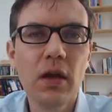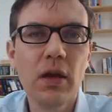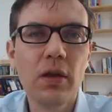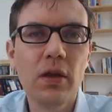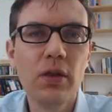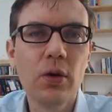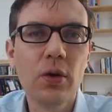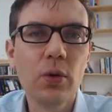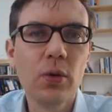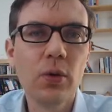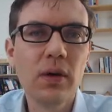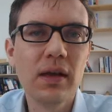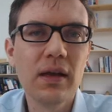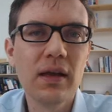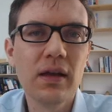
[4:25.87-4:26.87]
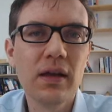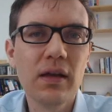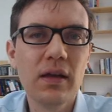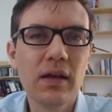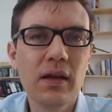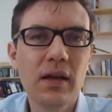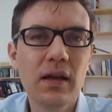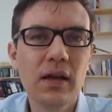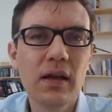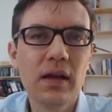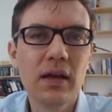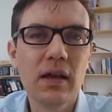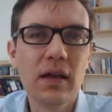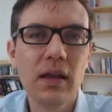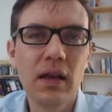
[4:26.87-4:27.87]
Though,
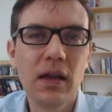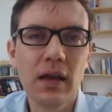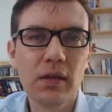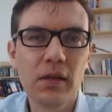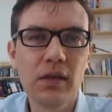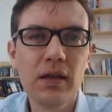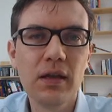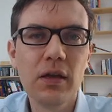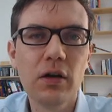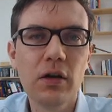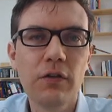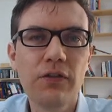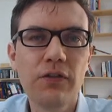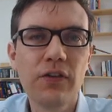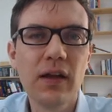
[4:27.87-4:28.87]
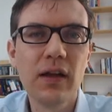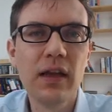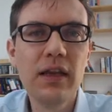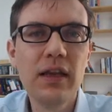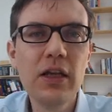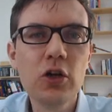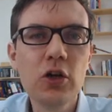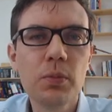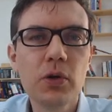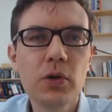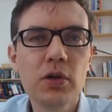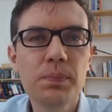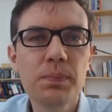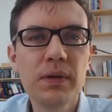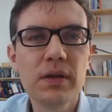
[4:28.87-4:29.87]
let's think of an e-commerce
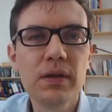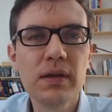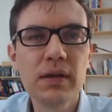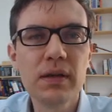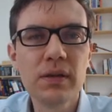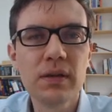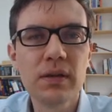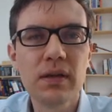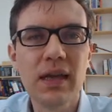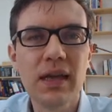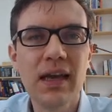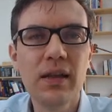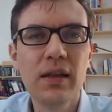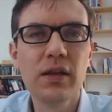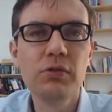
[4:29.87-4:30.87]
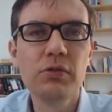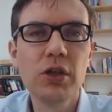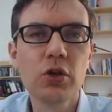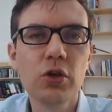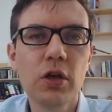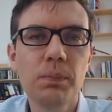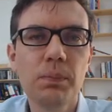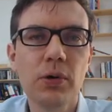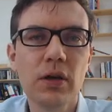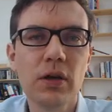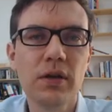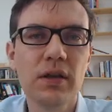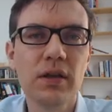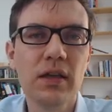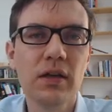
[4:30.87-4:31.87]
business and the return
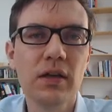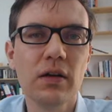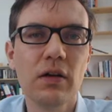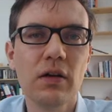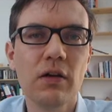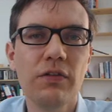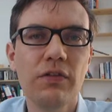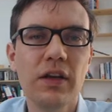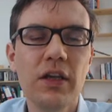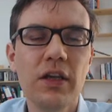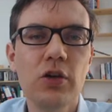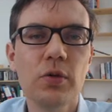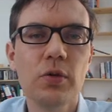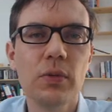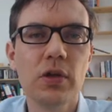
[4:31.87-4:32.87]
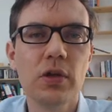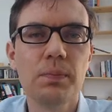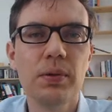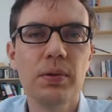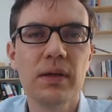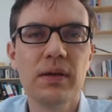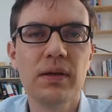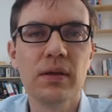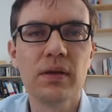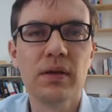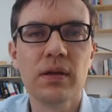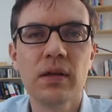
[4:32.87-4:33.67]
policy of an e-commerce business.